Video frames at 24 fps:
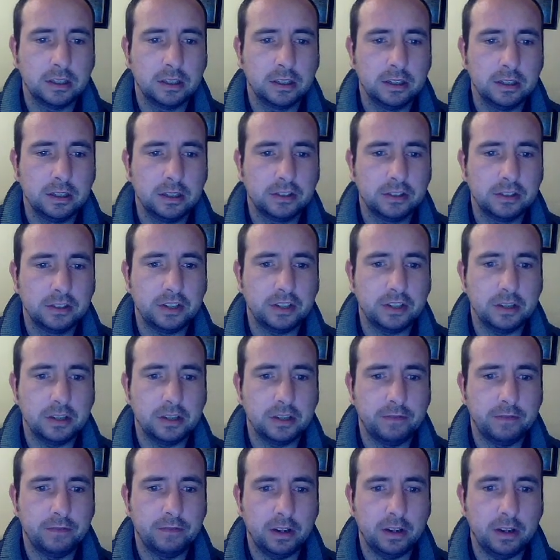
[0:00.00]

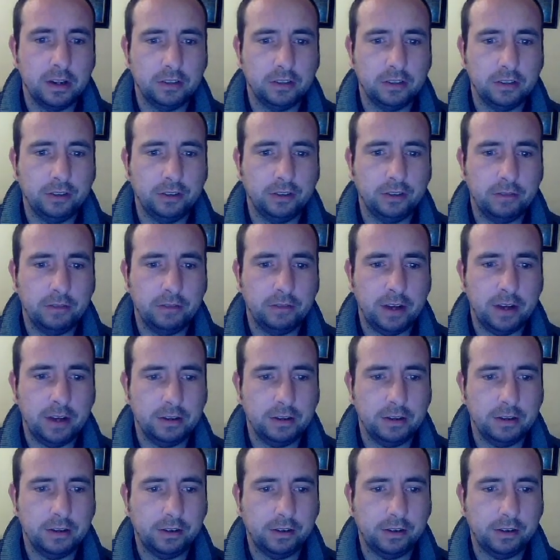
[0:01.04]
signifies a valid